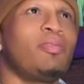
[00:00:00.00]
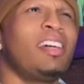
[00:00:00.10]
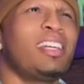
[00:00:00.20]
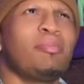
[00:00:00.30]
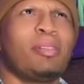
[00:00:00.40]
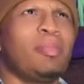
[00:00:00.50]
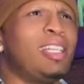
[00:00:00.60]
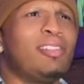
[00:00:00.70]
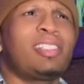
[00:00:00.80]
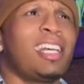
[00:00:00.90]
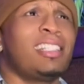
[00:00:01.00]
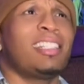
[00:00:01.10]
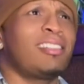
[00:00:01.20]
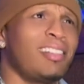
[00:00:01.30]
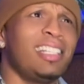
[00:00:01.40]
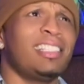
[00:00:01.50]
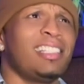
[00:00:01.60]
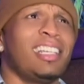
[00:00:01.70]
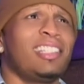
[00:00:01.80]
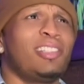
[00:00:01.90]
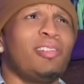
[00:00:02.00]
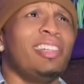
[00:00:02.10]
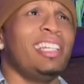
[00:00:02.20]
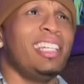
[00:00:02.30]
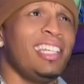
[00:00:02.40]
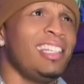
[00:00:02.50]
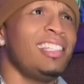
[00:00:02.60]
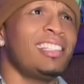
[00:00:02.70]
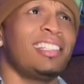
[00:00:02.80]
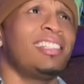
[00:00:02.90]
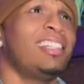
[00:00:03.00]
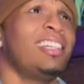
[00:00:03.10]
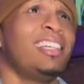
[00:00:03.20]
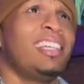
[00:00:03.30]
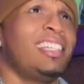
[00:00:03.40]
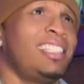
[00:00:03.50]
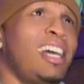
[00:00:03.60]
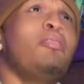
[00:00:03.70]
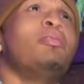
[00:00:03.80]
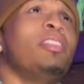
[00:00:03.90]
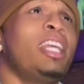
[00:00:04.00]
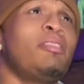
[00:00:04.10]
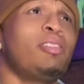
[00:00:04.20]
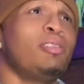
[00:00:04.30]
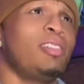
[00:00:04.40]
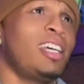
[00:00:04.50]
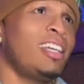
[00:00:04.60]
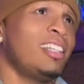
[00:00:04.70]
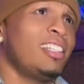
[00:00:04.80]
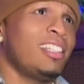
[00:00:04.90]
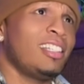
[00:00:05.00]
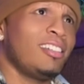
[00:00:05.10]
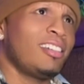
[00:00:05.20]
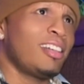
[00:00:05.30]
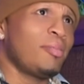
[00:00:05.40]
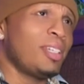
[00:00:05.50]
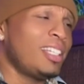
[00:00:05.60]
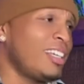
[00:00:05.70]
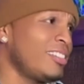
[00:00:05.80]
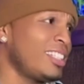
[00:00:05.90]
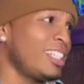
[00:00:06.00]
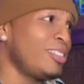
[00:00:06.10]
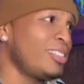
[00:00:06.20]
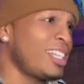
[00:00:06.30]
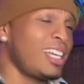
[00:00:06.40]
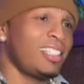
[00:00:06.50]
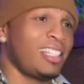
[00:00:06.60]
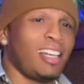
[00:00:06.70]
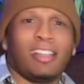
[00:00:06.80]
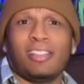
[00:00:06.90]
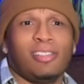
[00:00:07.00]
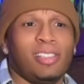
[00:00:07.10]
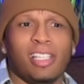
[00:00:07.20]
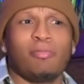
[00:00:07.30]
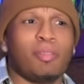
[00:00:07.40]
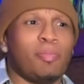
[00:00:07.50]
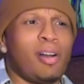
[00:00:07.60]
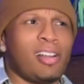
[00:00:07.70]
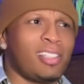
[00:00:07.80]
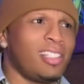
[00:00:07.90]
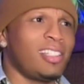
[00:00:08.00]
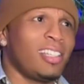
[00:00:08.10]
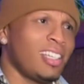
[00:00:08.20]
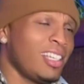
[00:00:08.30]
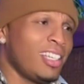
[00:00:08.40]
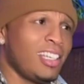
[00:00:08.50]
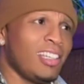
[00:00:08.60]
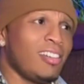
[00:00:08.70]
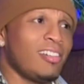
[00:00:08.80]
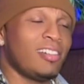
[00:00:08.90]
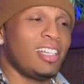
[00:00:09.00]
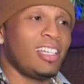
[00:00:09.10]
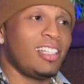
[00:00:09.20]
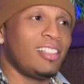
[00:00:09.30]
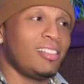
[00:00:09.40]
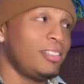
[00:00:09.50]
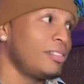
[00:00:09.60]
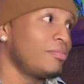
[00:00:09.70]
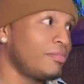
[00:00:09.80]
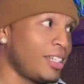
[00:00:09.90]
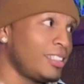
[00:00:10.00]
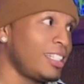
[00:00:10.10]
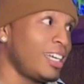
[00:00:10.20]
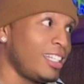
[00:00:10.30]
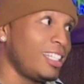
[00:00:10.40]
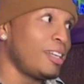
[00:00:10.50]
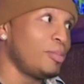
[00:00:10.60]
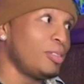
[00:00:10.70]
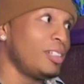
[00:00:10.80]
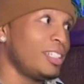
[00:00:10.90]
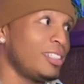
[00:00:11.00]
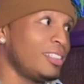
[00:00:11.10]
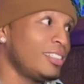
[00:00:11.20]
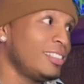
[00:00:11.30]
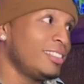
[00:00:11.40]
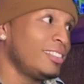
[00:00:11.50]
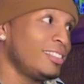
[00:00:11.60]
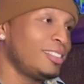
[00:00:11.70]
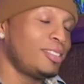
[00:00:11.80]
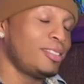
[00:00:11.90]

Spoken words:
Fighter. I'm like, man, those guys are crazy, like throwing knees. And I said, I would never do that. You know what I mean? I was like, those guys, I just stick with boxing, and look, I ended up doing it. So,